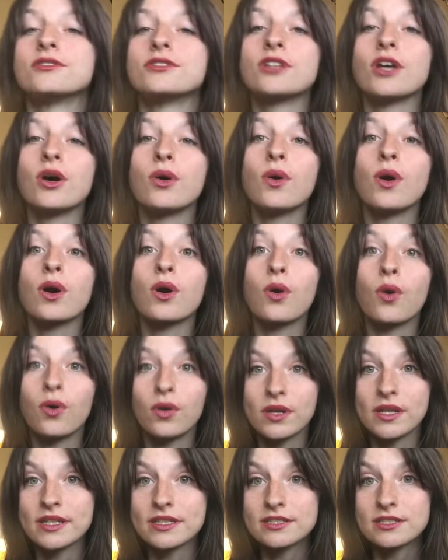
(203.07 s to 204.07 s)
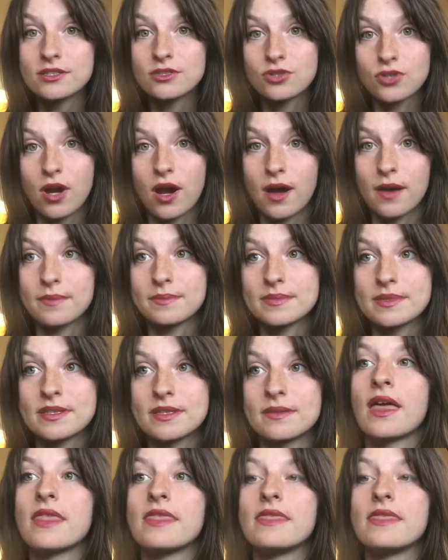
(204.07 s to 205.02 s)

So according to Drops,